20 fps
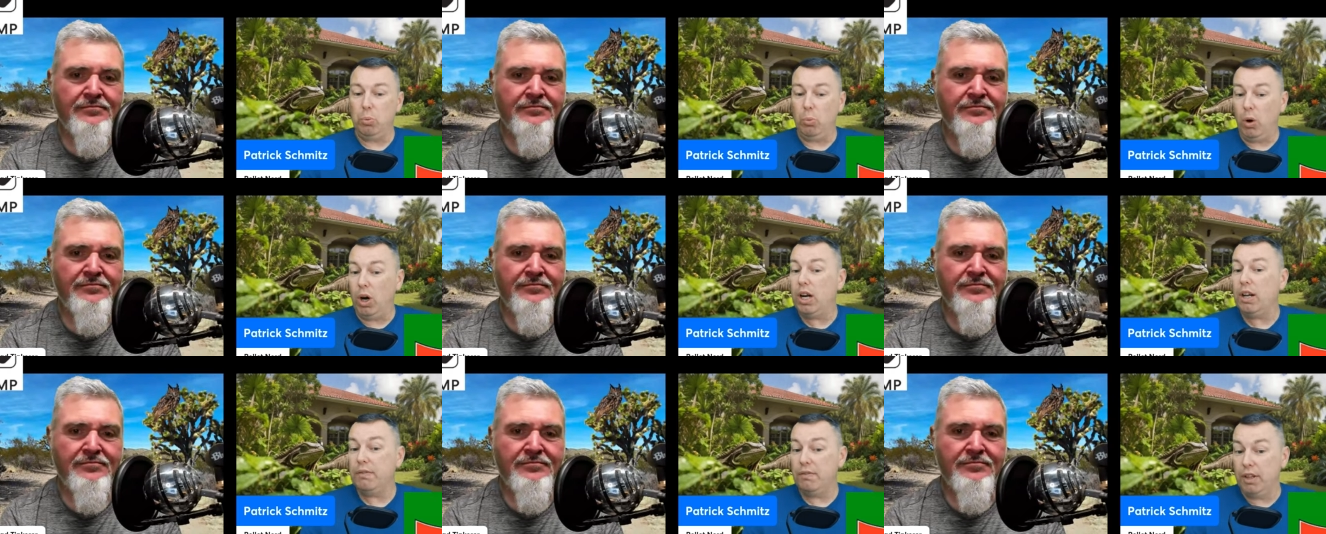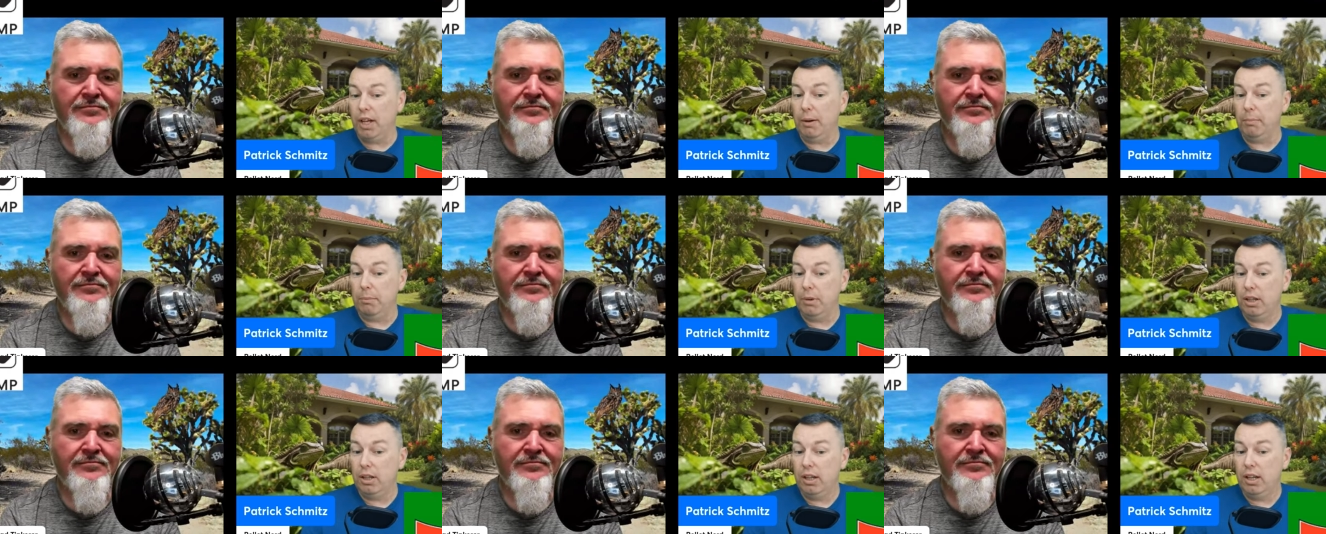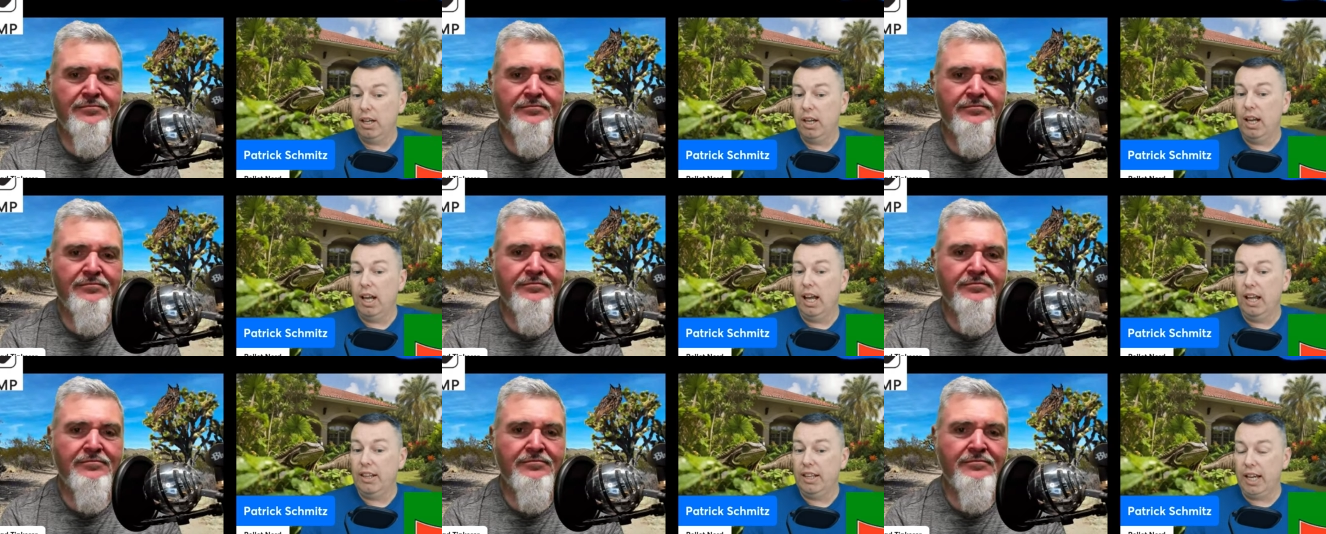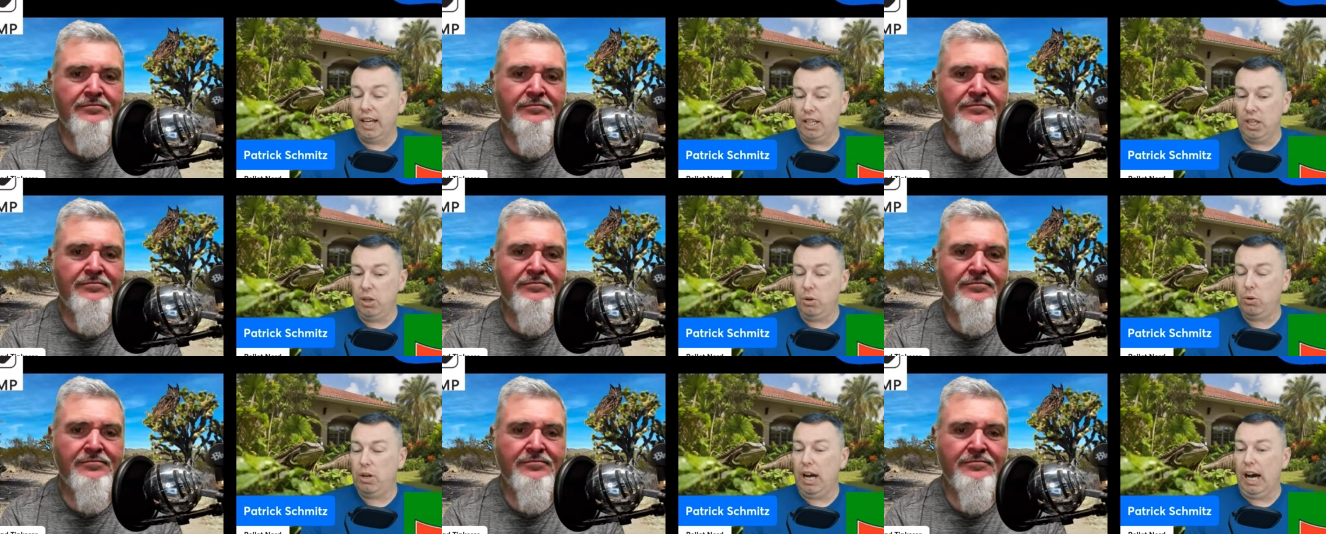Speaker 1: one of them
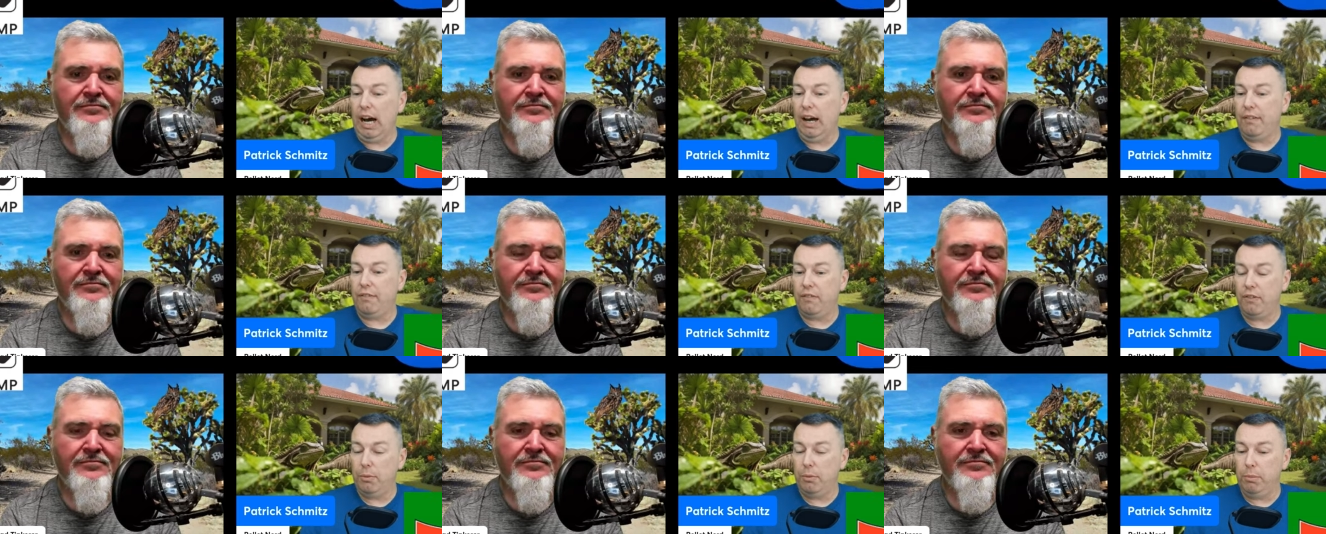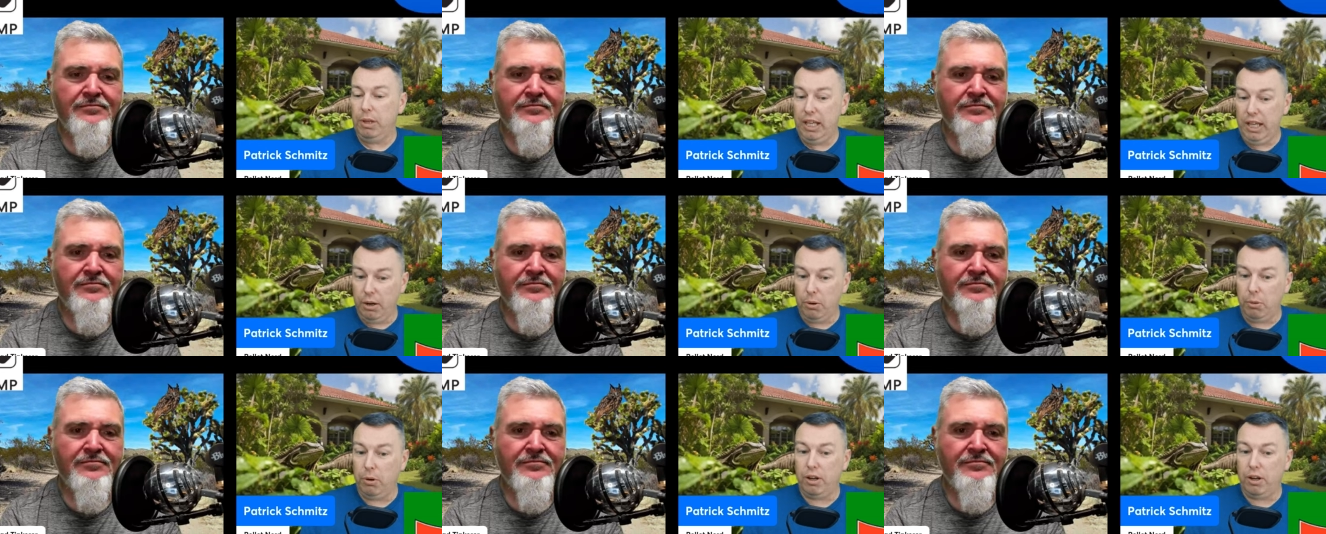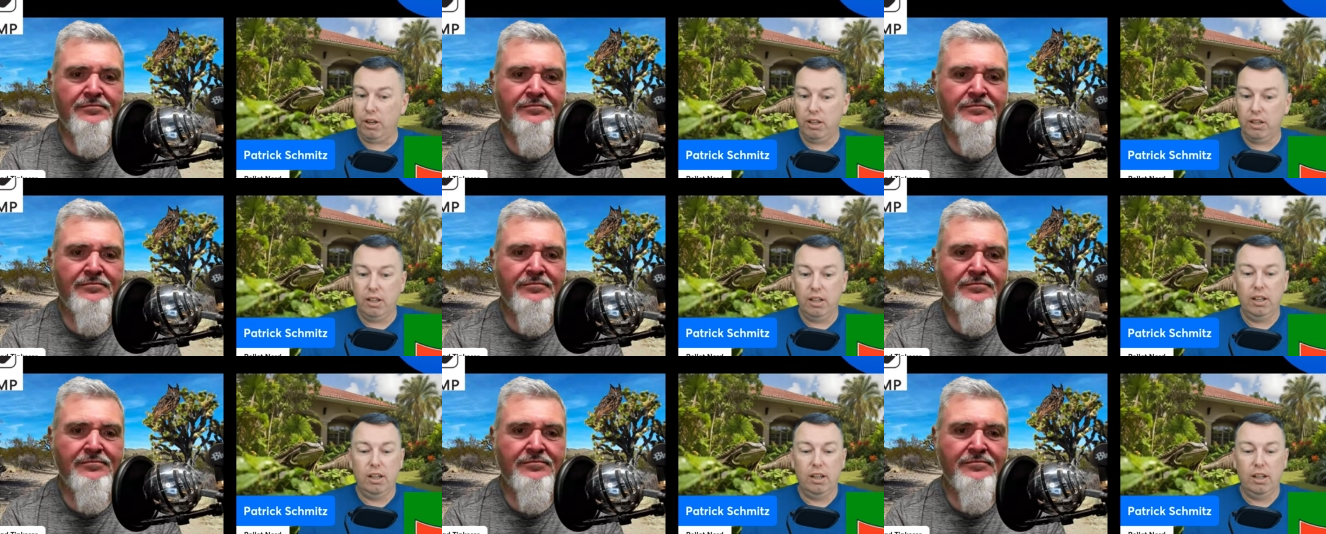that you got from Iowa.